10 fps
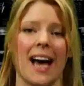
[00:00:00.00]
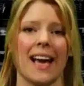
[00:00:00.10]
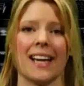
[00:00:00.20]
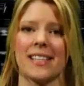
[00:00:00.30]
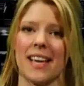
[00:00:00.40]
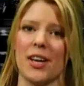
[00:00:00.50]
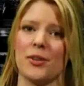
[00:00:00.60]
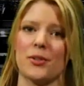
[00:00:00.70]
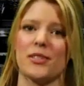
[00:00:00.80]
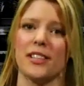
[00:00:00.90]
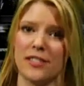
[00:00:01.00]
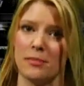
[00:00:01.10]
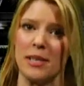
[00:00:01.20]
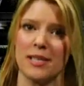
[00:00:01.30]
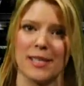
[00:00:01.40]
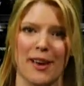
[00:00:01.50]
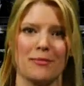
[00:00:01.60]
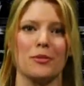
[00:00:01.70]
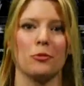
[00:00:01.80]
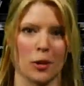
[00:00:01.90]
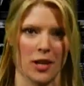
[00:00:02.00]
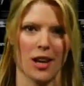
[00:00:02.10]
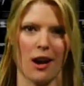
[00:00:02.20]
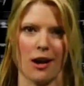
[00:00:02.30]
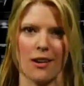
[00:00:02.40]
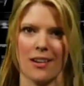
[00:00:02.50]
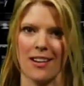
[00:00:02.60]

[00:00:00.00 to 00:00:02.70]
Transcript: I gotta tell you, those nifty mittens have been working hard.